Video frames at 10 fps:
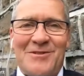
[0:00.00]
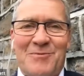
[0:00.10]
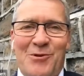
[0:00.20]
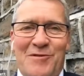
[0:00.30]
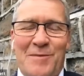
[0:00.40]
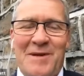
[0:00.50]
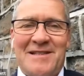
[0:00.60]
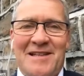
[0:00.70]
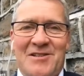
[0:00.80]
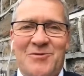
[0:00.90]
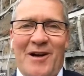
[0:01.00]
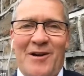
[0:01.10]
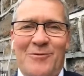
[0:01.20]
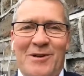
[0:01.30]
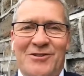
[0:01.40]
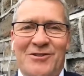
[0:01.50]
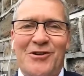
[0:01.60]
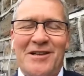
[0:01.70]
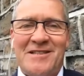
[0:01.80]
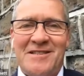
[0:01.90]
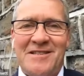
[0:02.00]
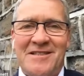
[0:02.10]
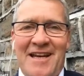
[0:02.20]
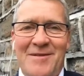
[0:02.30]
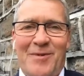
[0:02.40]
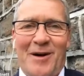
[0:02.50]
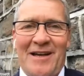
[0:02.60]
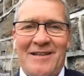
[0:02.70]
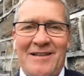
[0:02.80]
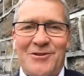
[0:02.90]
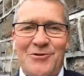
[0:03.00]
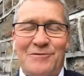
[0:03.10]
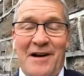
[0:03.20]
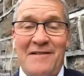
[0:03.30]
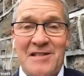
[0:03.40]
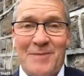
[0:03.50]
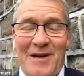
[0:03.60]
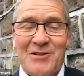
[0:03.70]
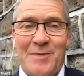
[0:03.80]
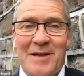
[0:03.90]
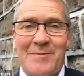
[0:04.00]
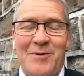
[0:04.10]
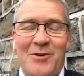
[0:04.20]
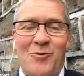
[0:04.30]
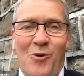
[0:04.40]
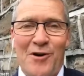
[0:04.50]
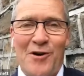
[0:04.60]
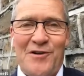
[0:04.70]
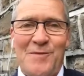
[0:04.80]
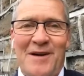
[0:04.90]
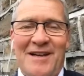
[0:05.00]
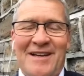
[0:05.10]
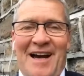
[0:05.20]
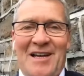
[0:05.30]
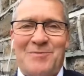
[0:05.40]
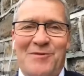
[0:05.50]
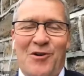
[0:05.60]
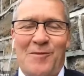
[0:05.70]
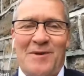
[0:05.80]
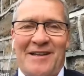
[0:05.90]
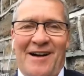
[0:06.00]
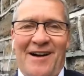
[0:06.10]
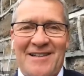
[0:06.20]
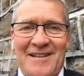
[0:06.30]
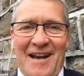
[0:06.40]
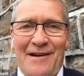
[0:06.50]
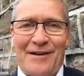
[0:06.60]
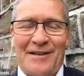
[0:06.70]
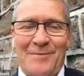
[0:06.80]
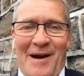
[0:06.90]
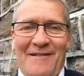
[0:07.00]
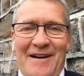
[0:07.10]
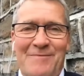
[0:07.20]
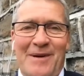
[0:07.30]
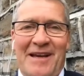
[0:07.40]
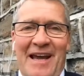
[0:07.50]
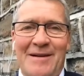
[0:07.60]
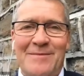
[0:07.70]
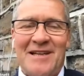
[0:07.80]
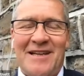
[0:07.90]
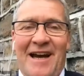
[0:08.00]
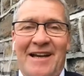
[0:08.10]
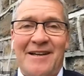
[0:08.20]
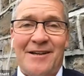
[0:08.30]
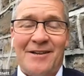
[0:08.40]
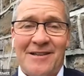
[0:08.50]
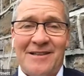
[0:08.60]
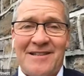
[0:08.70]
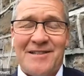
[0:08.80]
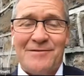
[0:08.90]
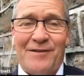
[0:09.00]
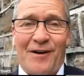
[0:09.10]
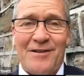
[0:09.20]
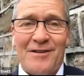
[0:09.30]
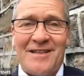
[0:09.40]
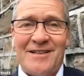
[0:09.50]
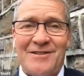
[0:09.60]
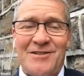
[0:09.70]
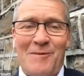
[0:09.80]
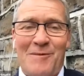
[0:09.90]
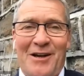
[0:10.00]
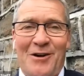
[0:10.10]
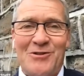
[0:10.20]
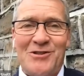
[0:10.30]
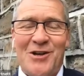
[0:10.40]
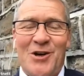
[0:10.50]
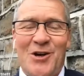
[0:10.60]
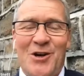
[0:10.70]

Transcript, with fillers: to Sport for Business, where we're joined today by two very special people, one of whom has performed at the highest level at the Paralympic Games, and the other is the volunteer swimming coach